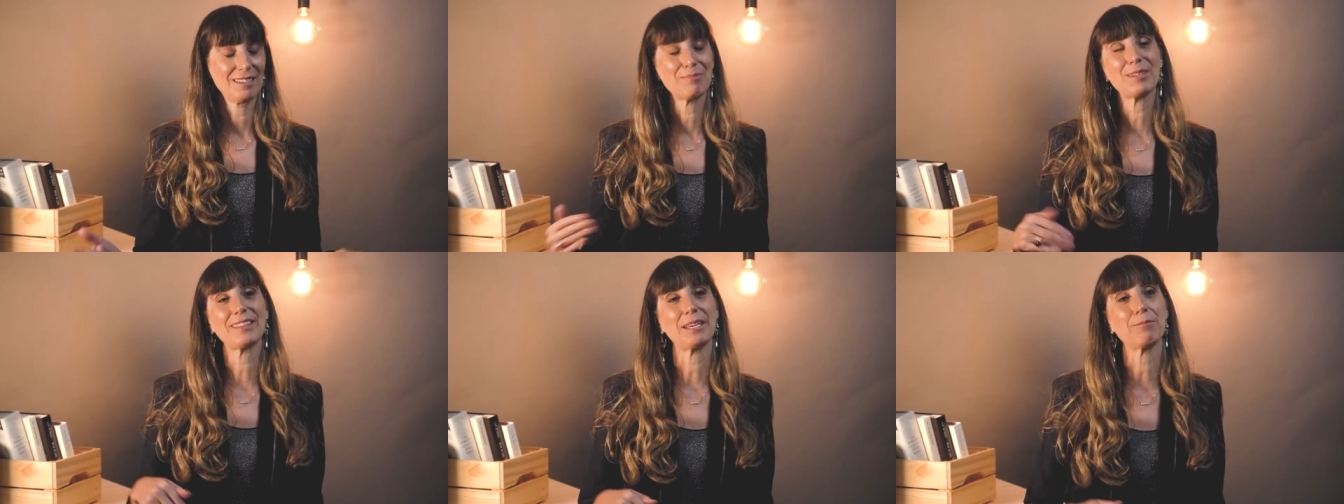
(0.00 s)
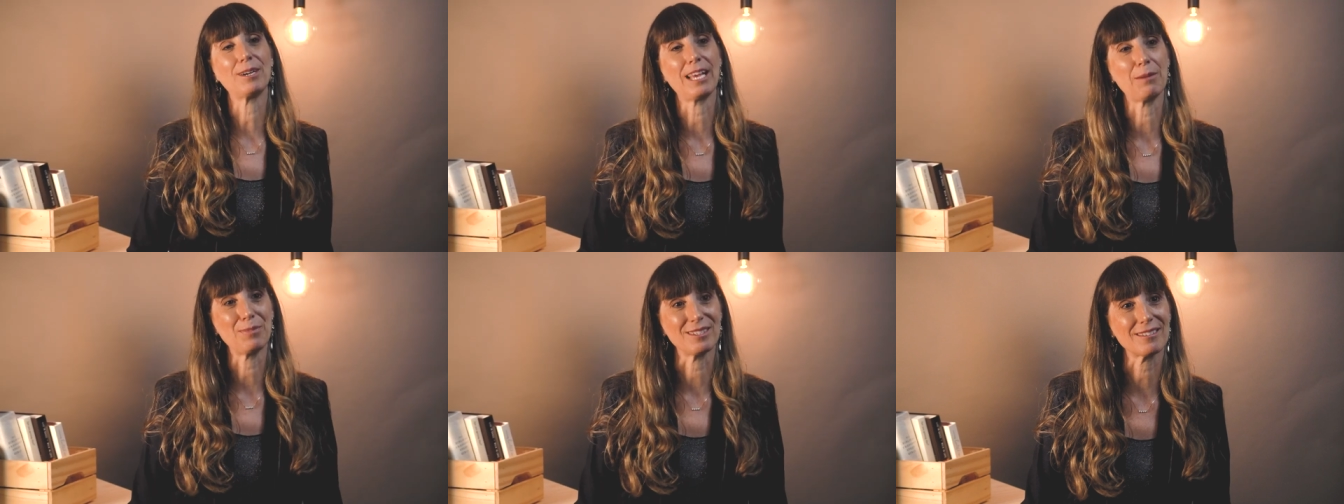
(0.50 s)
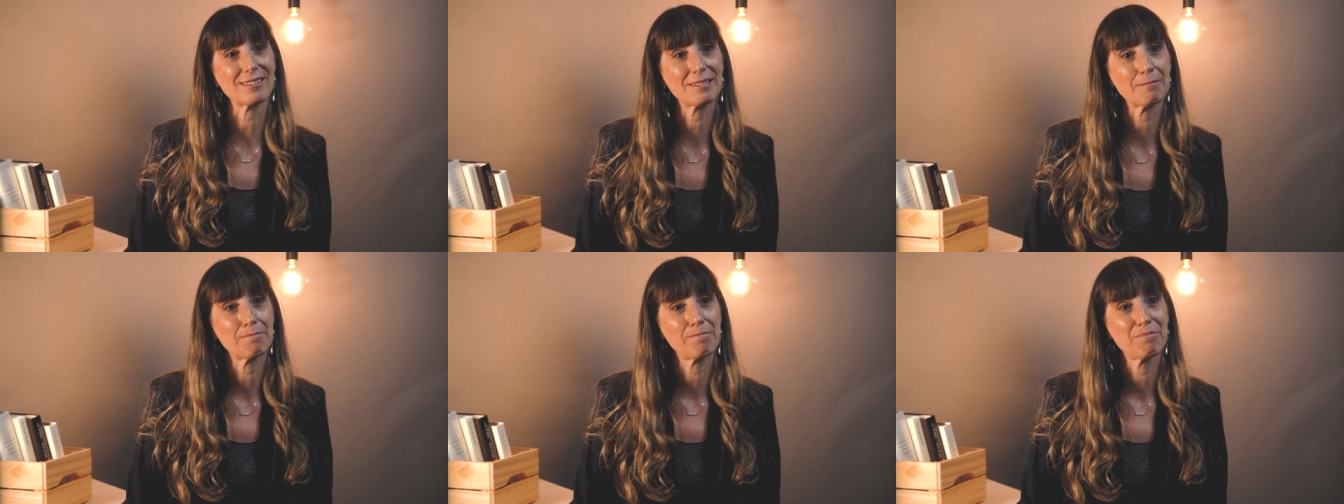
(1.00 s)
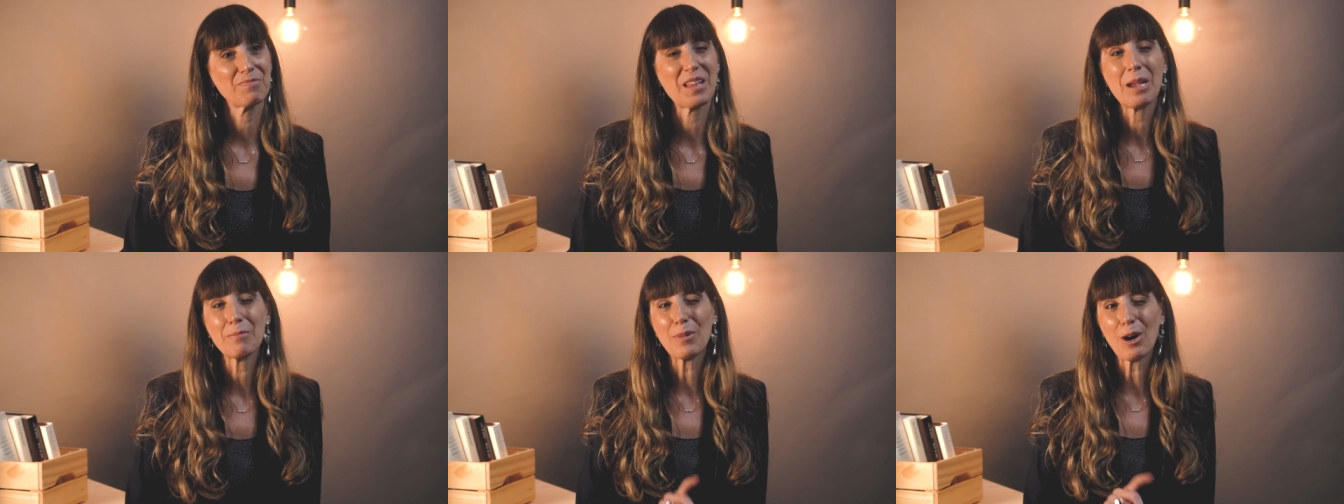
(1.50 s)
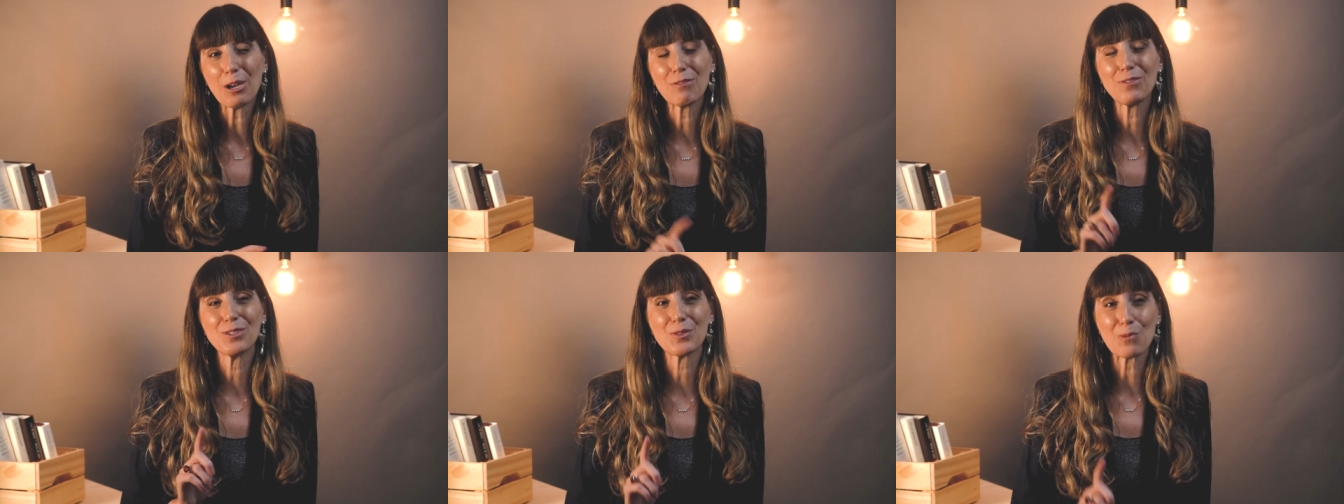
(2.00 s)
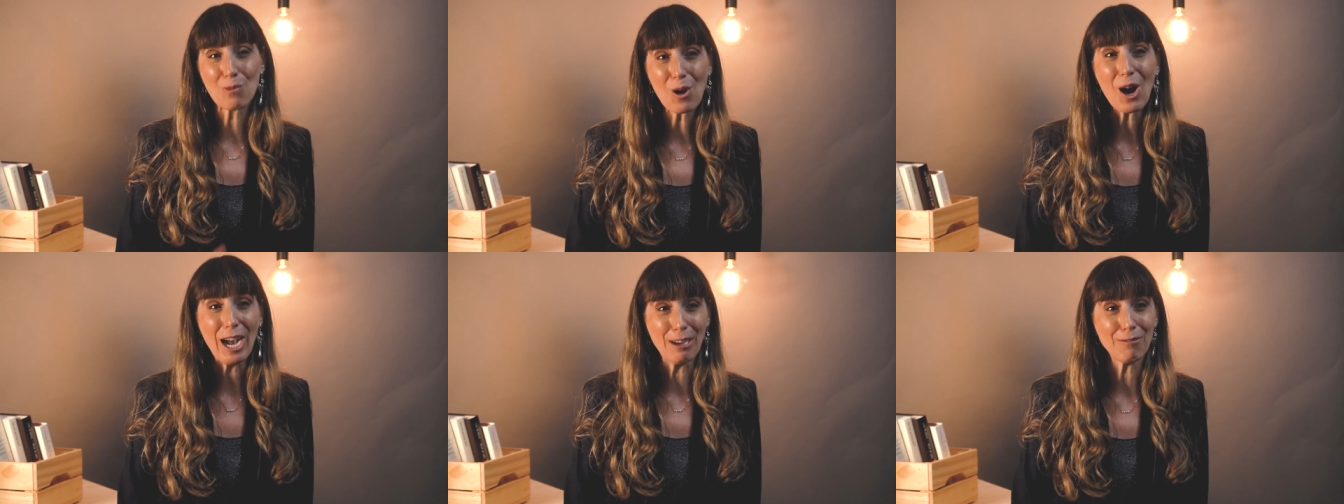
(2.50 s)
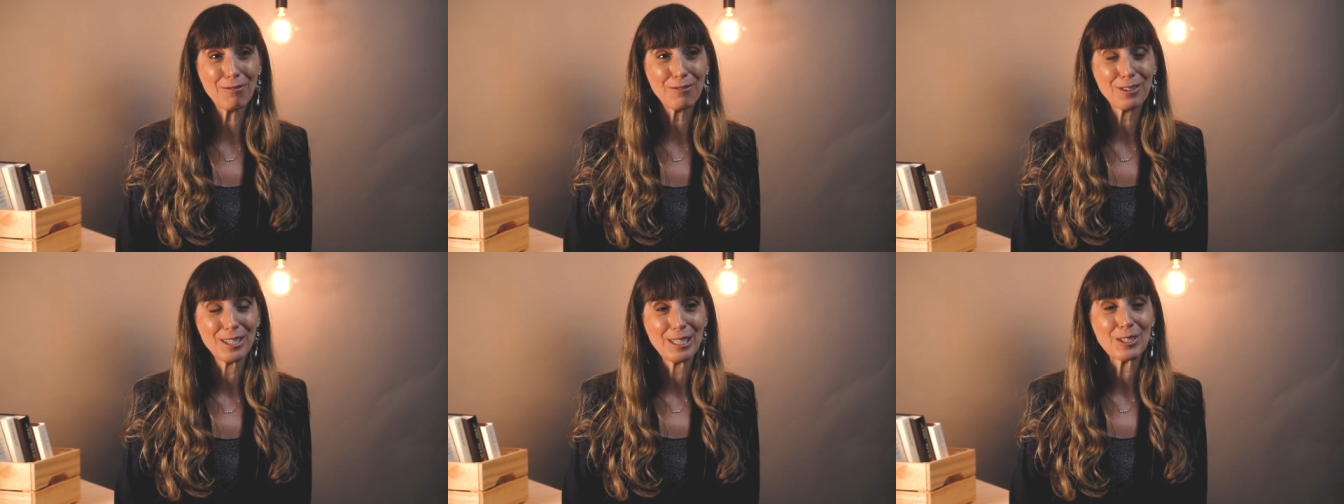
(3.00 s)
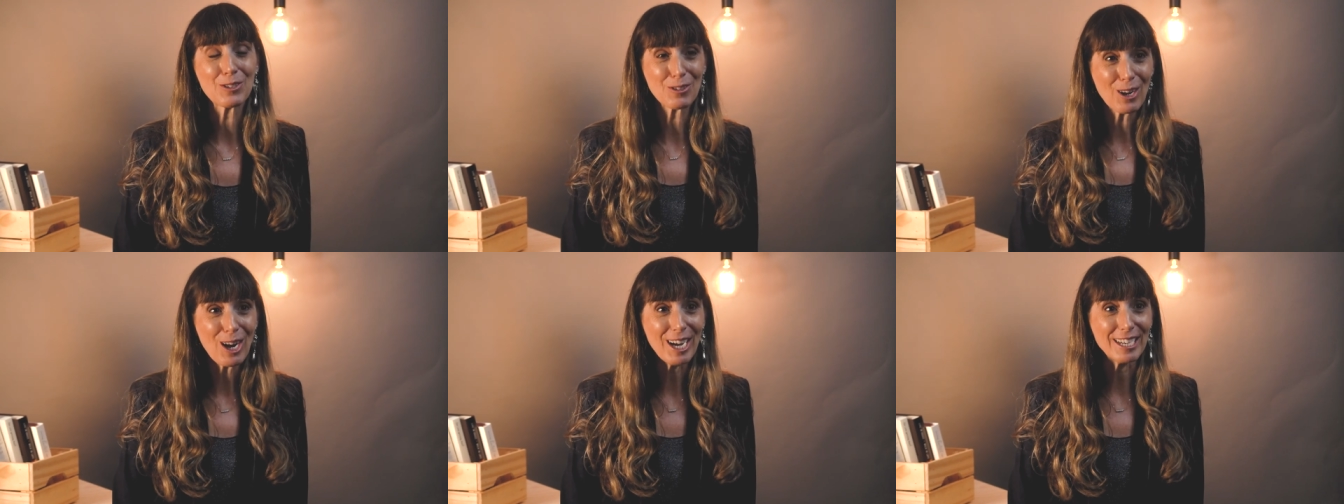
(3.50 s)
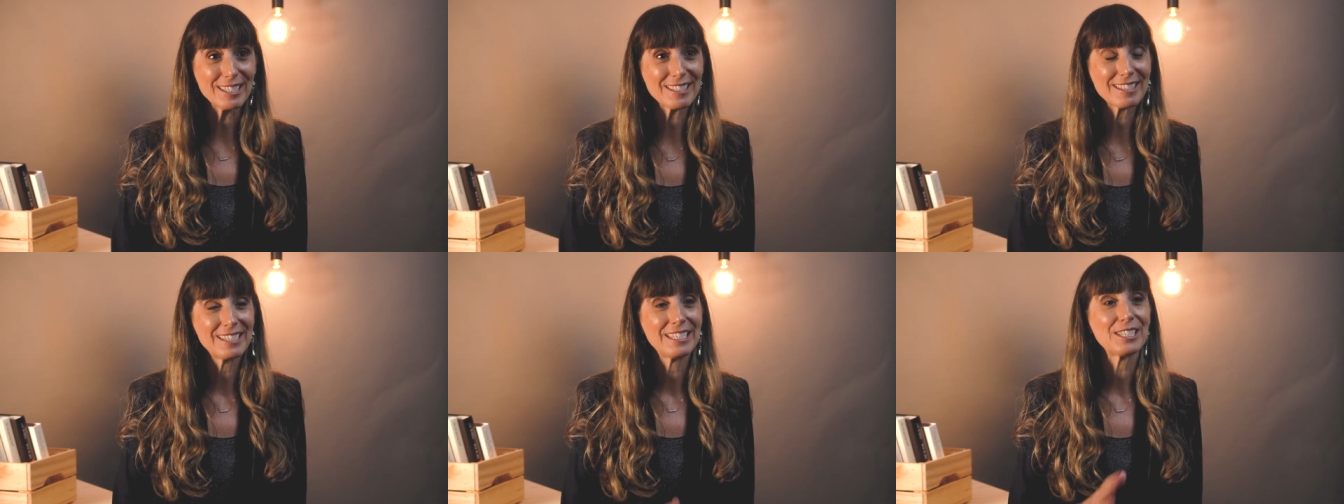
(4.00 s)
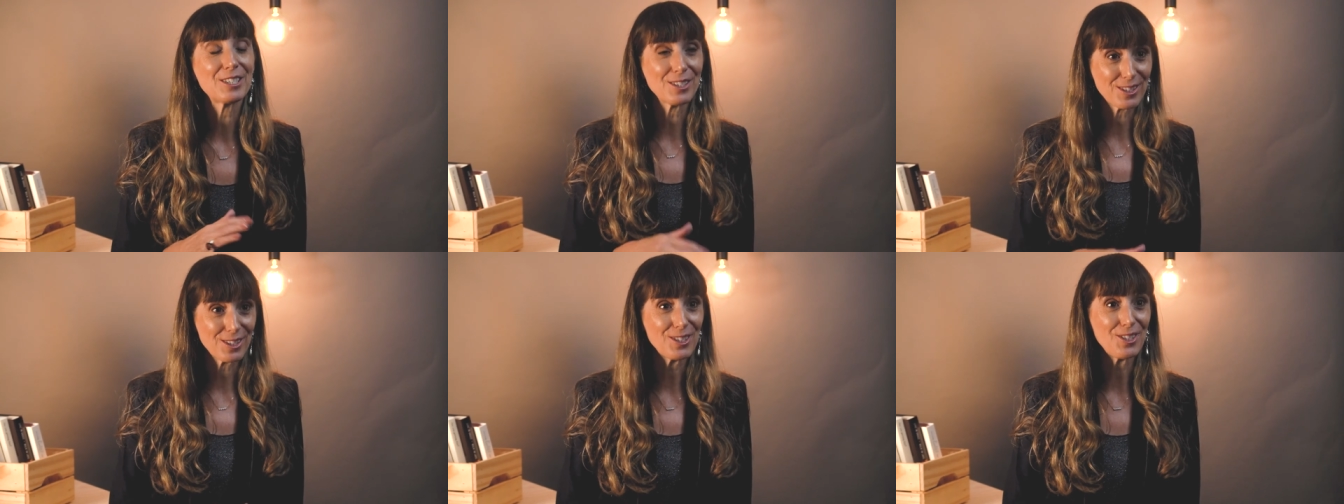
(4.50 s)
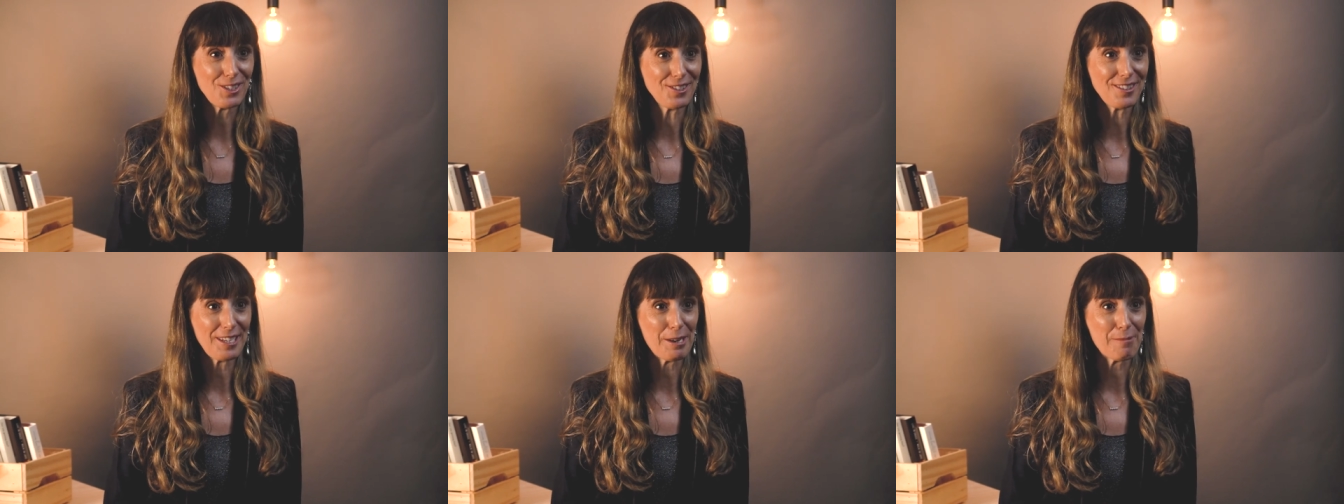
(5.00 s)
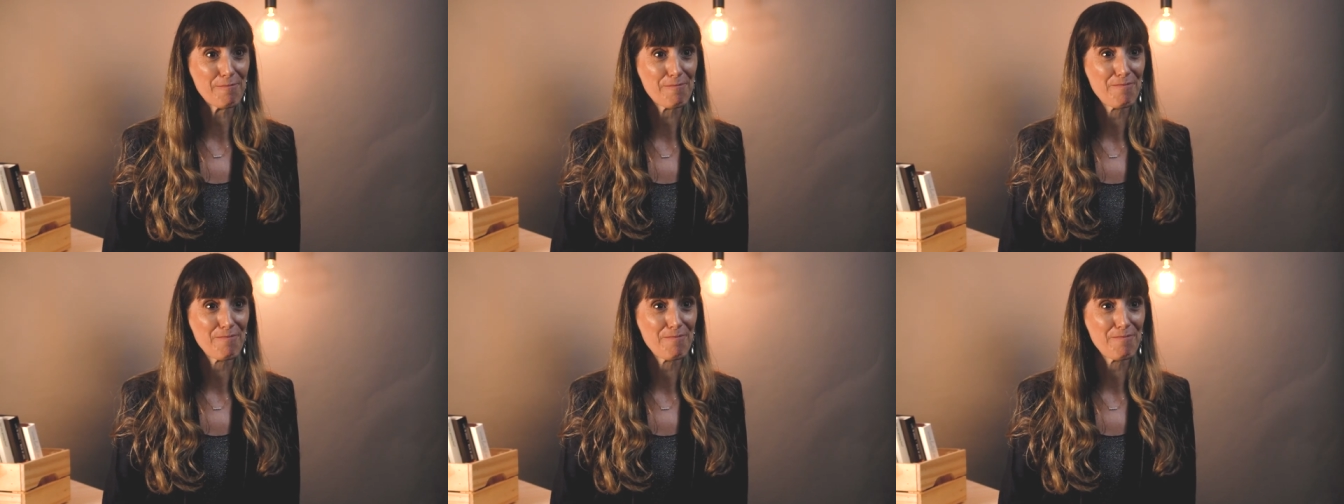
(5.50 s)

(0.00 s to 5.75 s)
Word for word: But then what happens? Potiphar's wife tries to seduce him